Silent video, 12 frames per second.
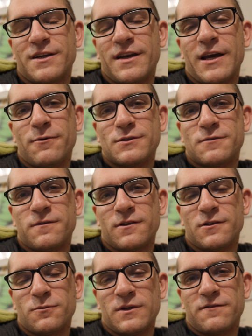Sunday was
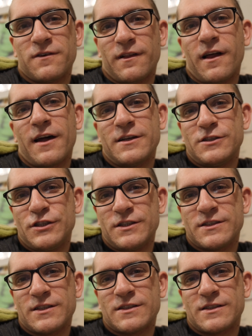filled with a lot of
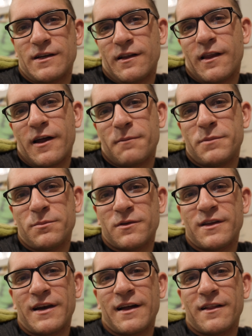Jesus and a lot of people
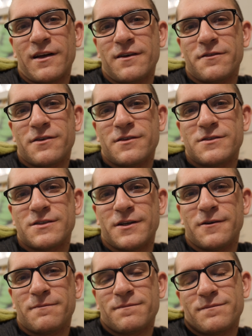that I love,
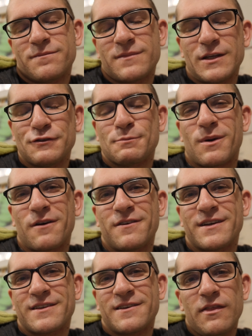so it was
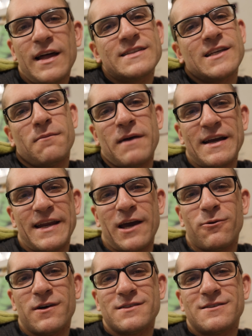perfect. That's how my day
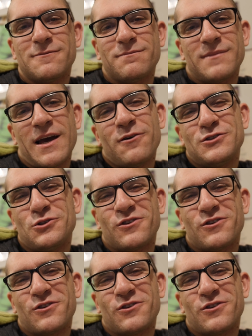was. How was